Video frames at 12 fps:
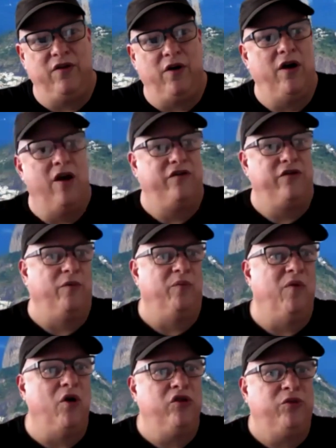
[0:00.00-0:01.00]
though for
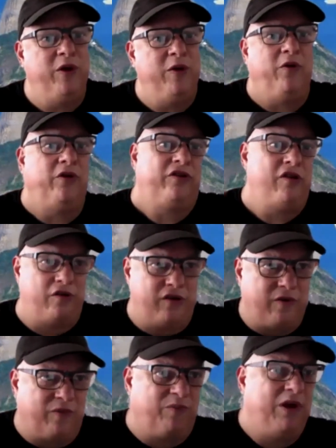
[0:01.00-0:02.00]
most people, you know,
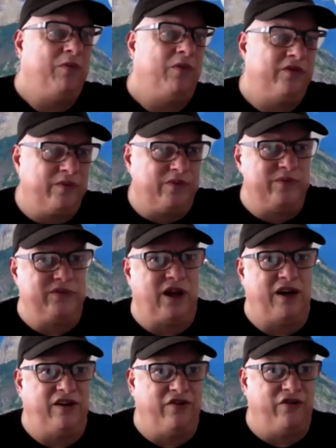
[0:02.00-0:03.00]
people
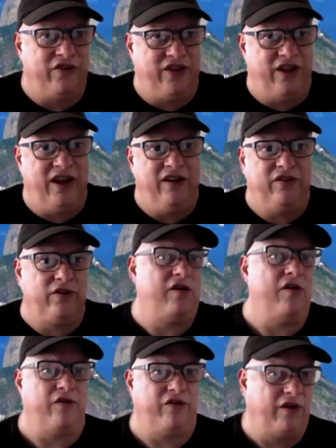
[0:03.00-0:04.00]
like different things and you
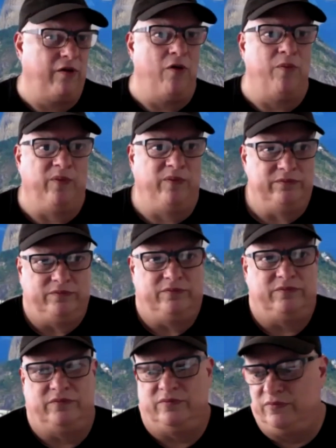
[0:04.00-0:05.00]
know it's their own
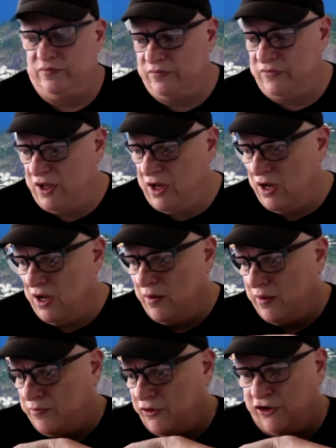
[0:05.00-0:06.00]
uh,
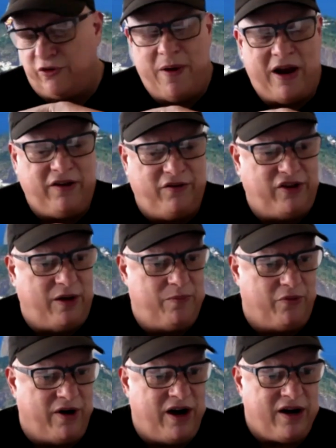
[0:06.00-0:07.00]
perspectives they
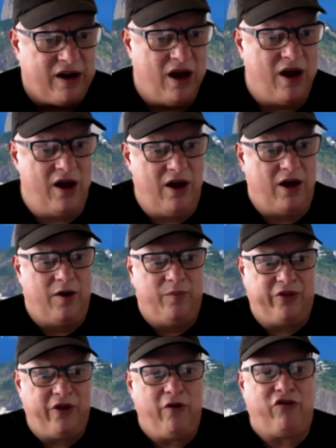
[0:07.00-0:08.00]
bring. But
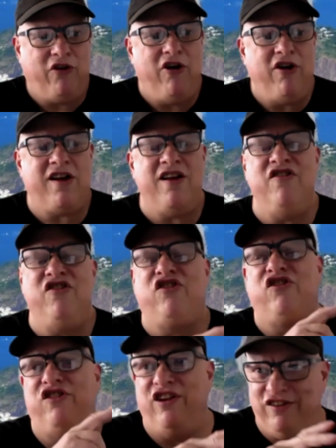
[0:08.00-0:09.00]
there's very
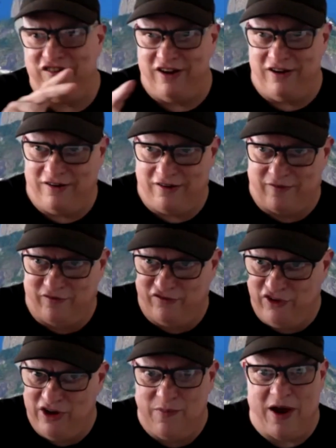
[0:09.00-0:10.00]
consistent
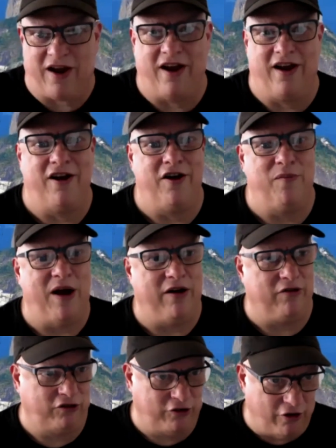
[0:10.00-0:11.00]
feedback I get about
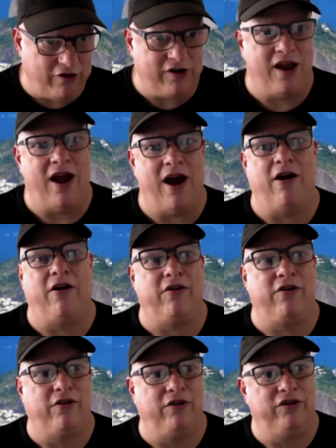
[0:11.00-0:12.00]
certain
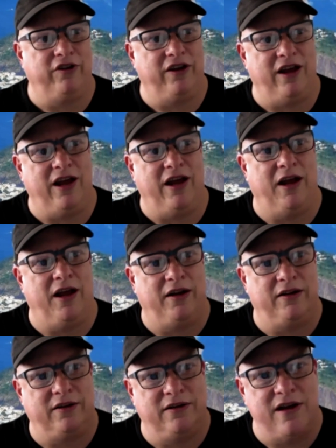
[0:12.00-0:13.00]
characters and
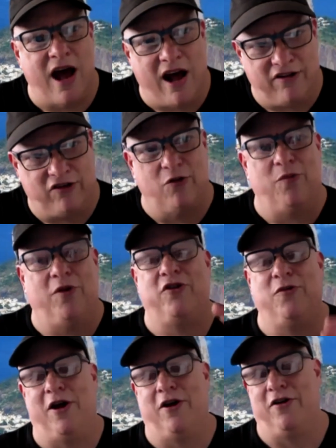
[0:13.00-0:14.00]
not so much
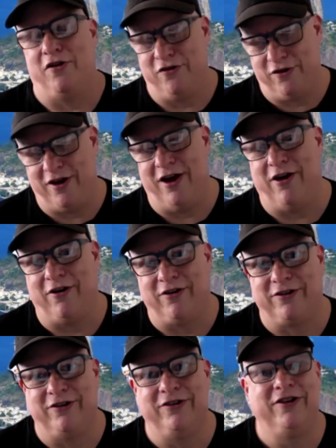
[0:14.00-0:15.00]
about other
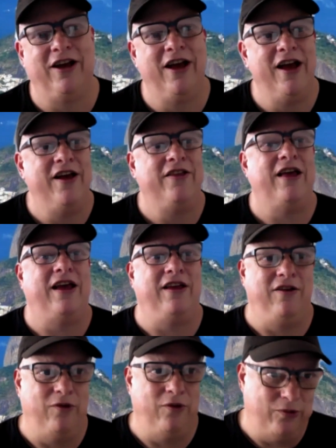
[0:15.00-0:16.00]
characters. That
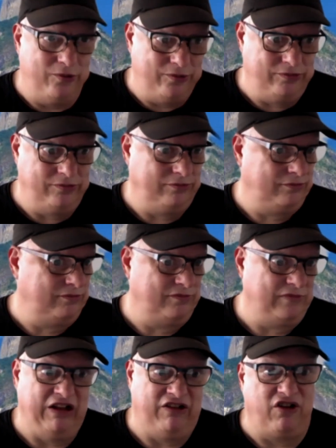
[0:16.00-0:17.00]
you,
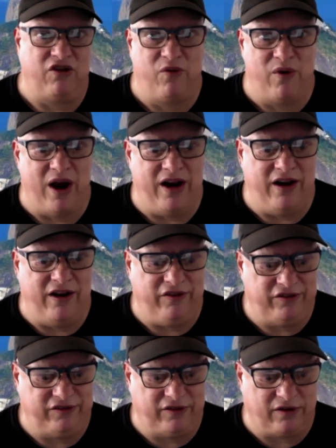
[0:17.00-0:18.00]
it's the
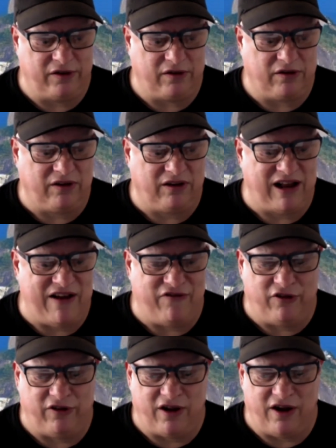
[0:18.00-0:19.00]
greatest
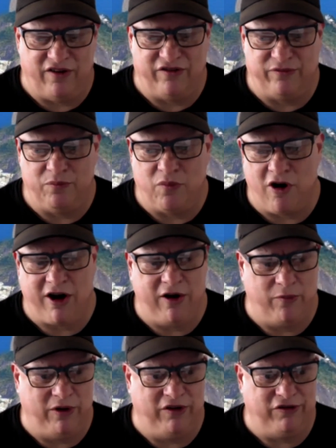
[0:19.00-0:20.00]
level of market
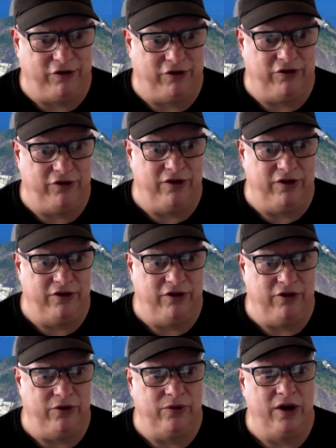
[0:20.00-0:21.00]
research you can do.
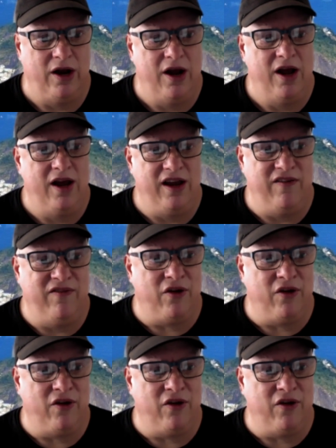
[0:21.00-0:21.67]
Even though